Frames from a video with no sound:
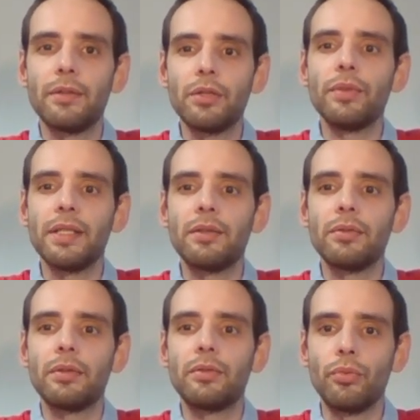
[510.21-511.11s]
you need
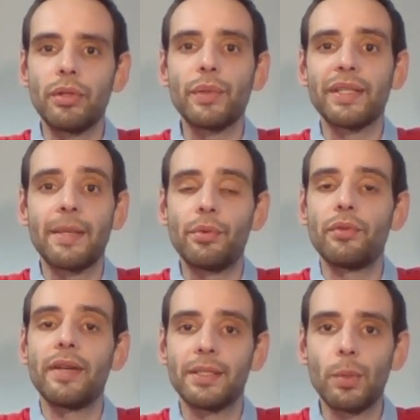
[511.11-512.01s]
to request
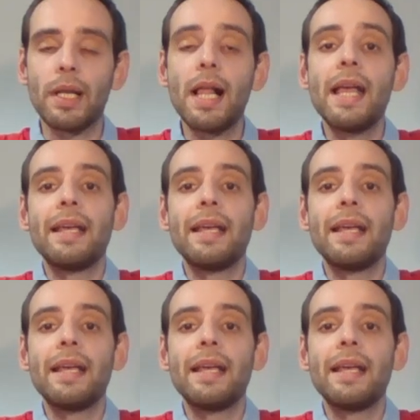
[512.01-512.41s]
approval as well.